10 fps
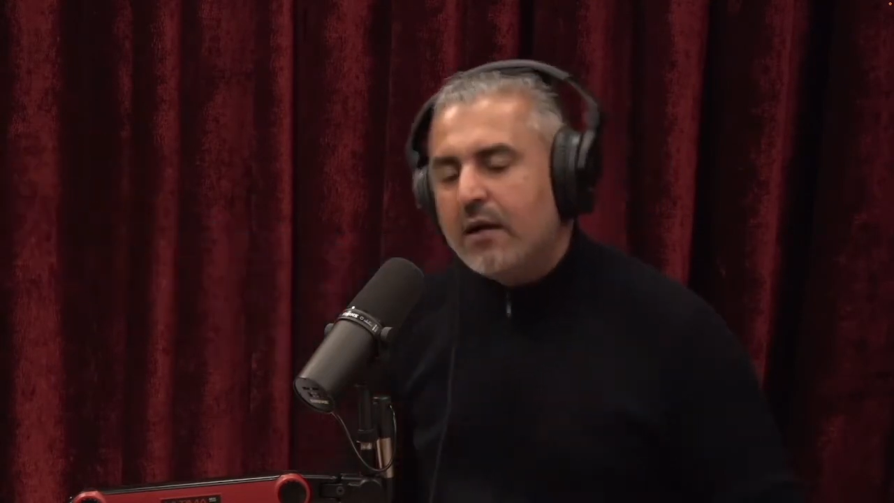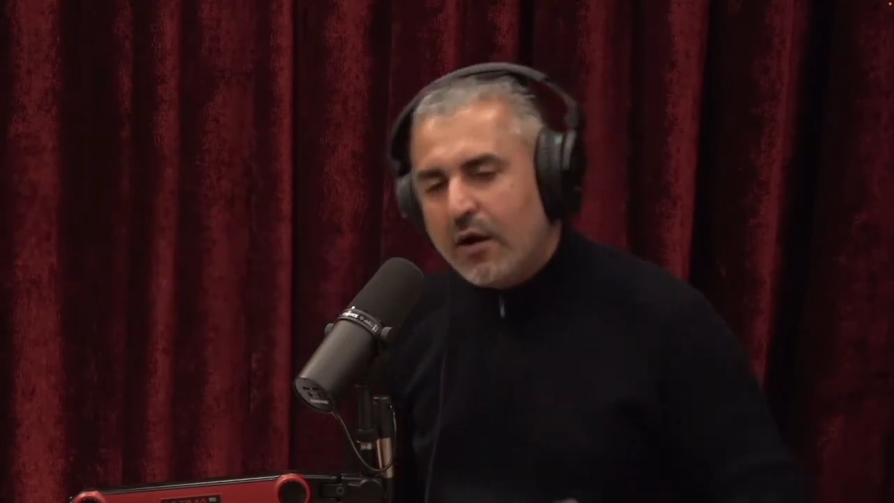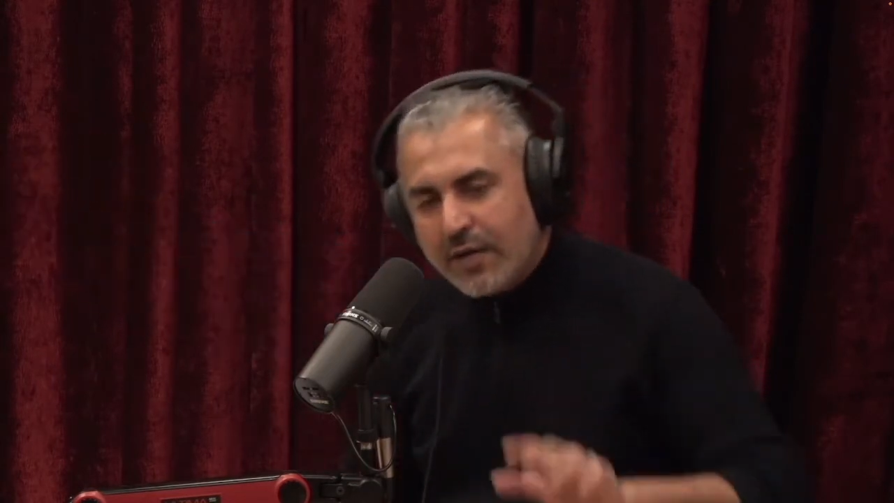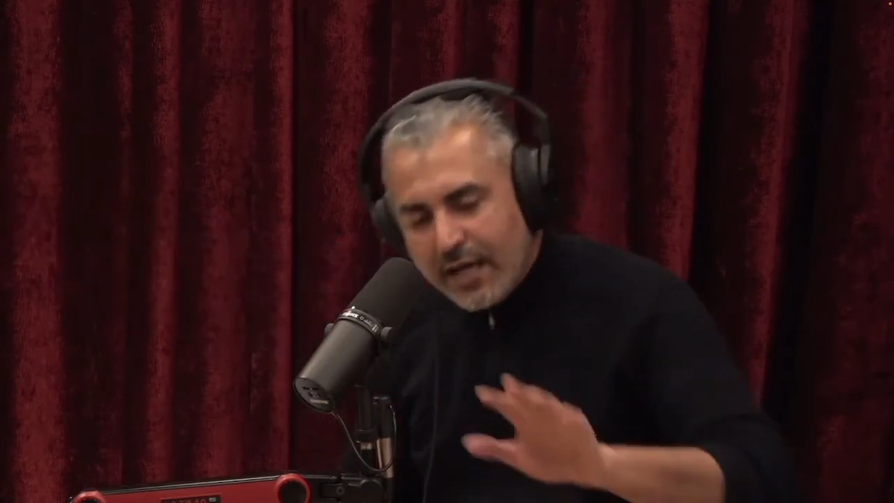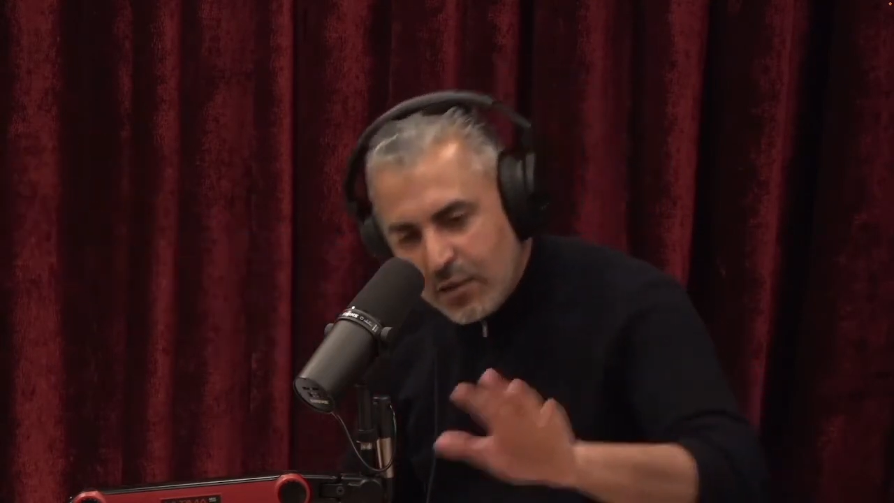
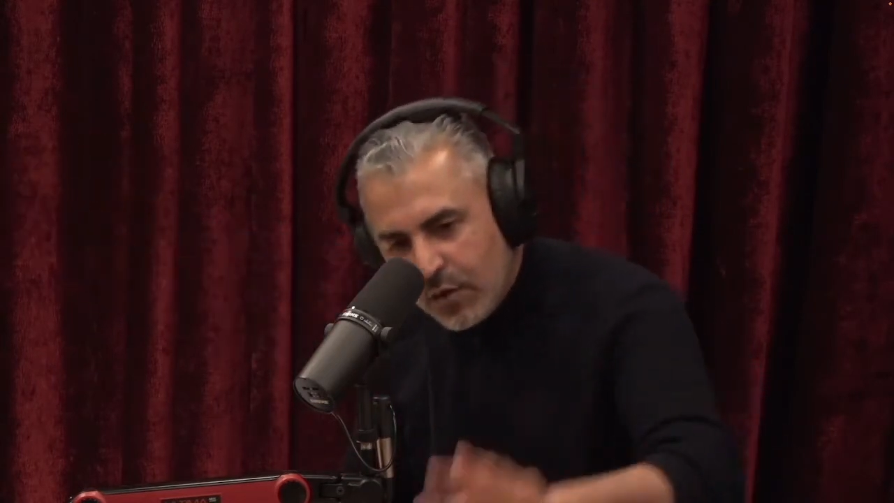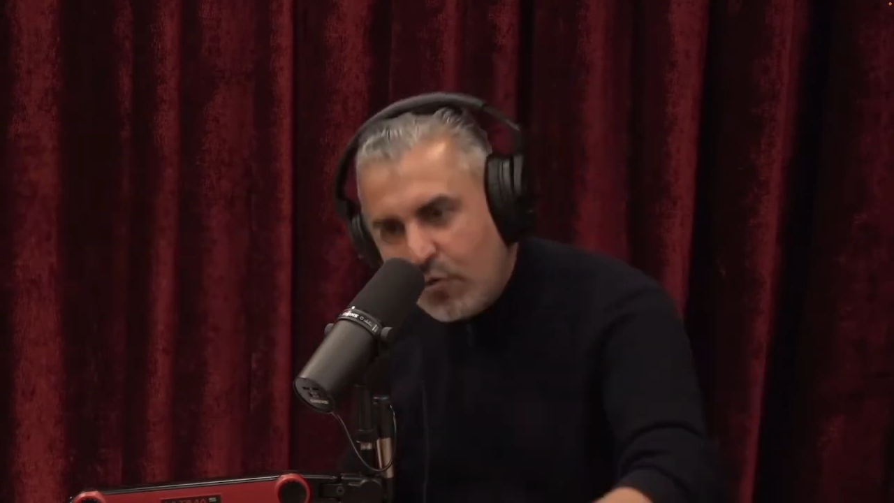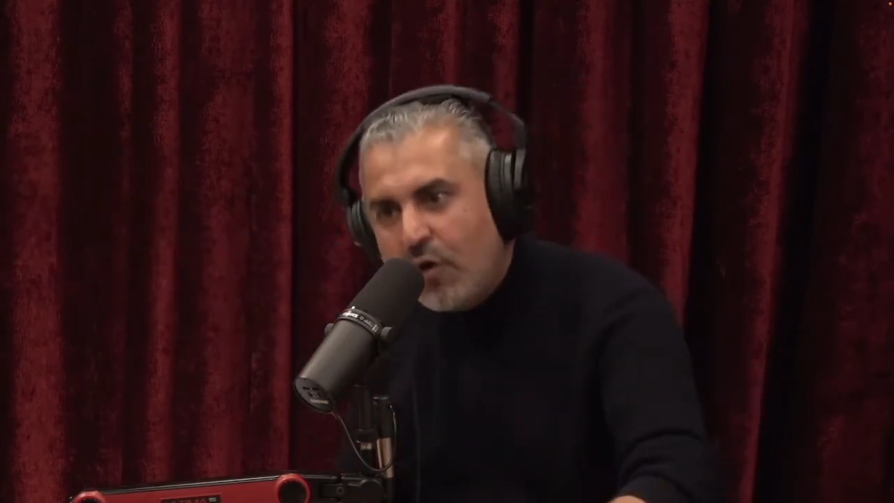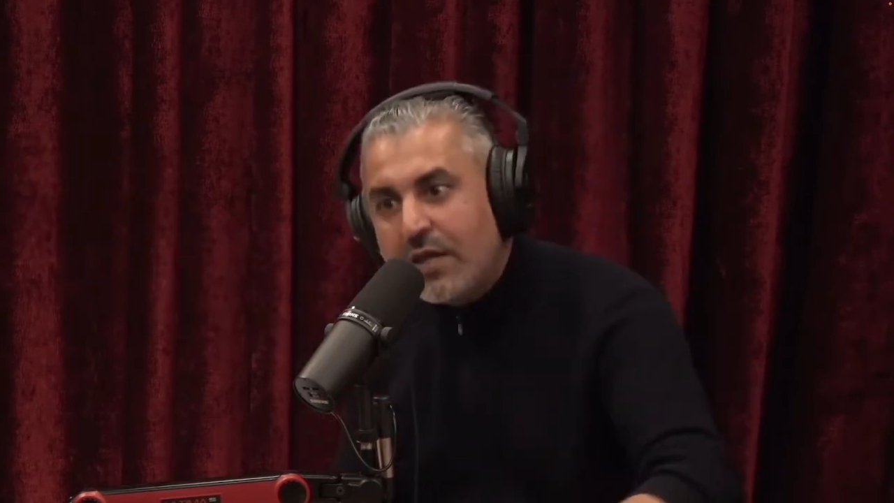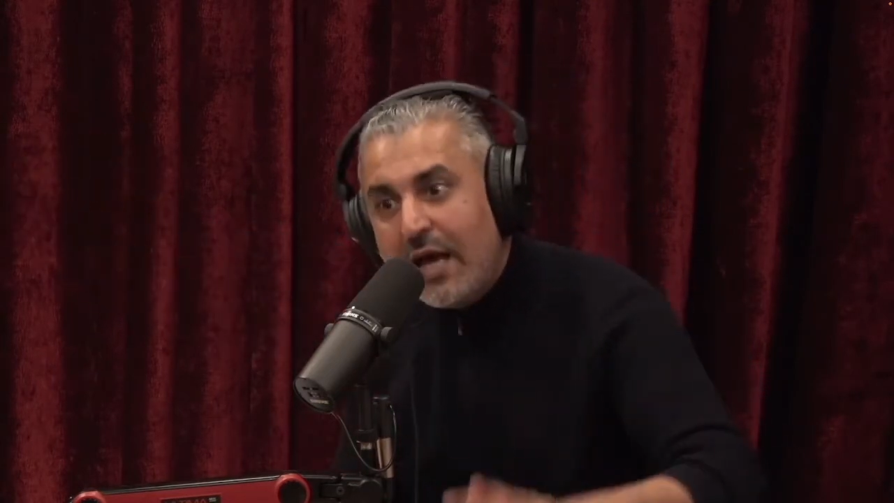Okay, you were
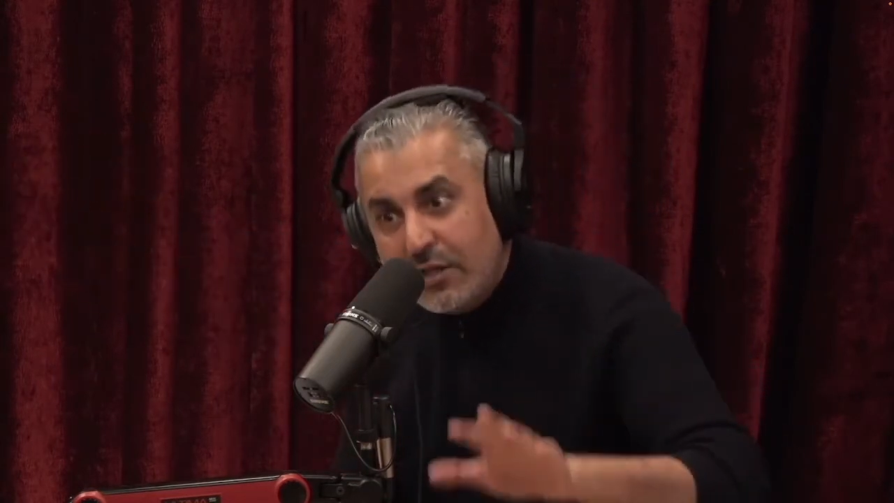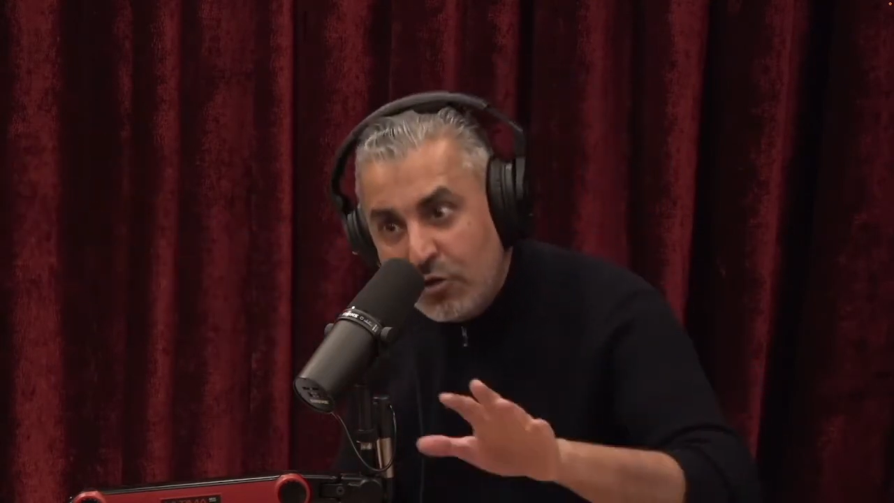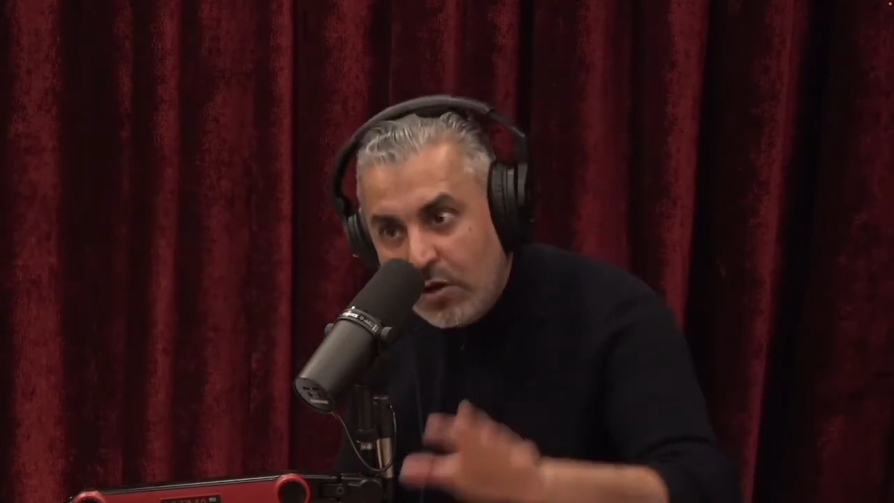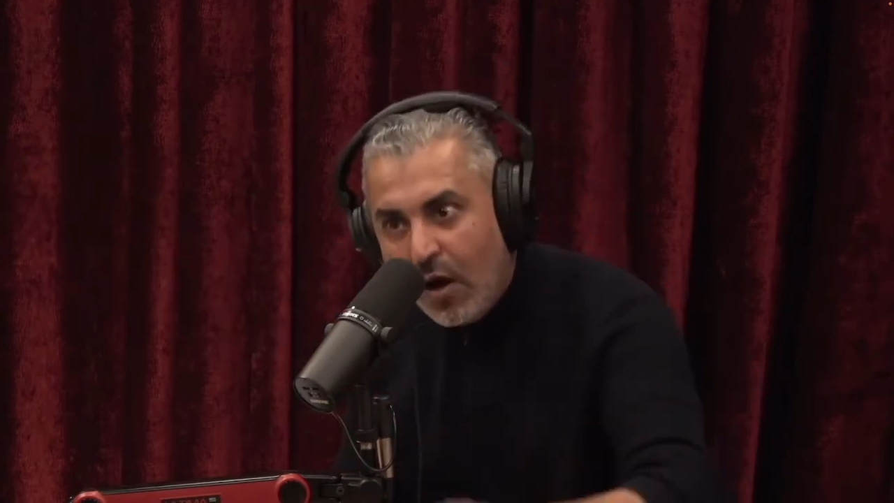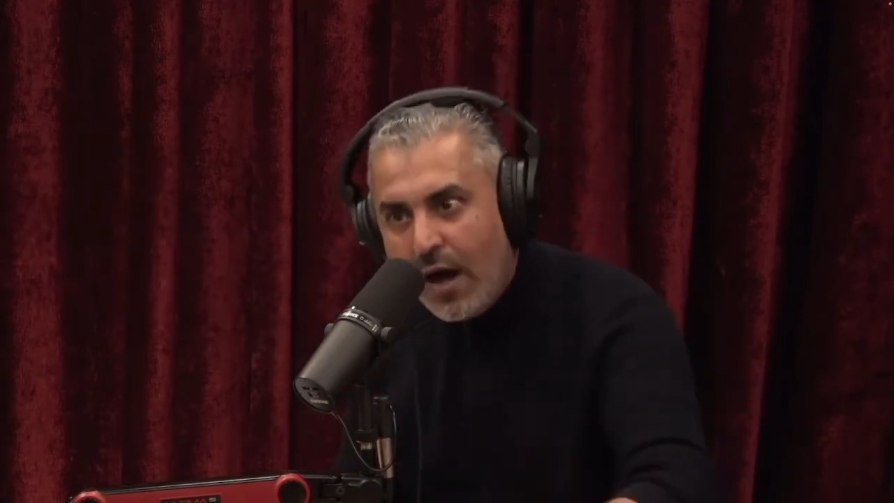wrong there and
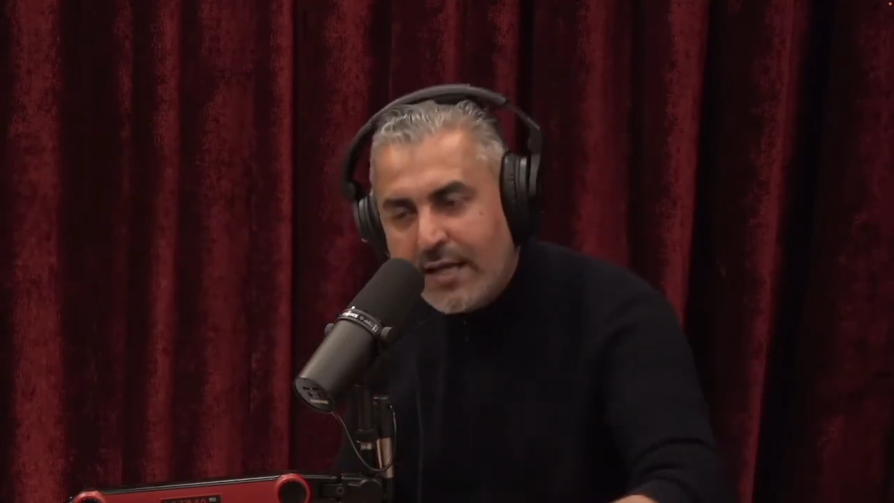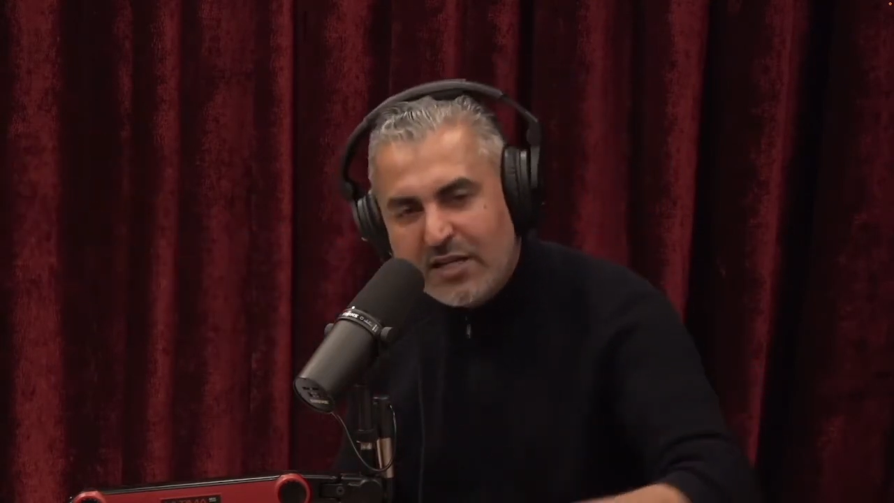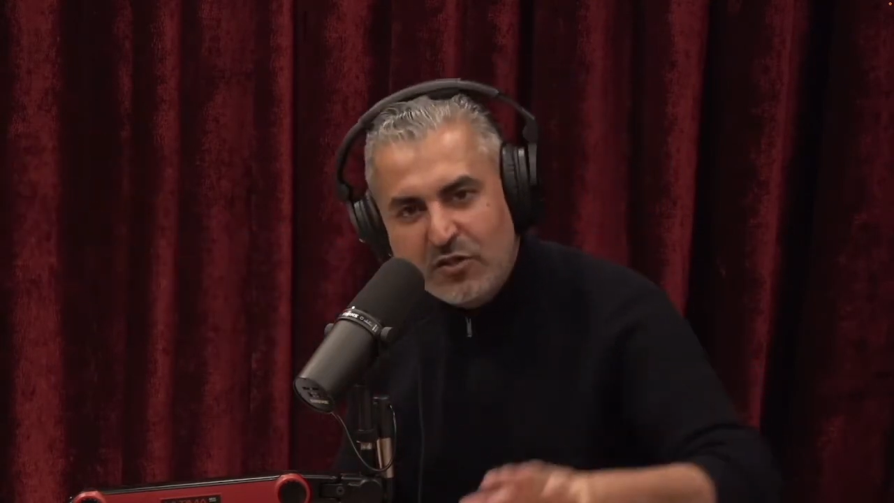you lied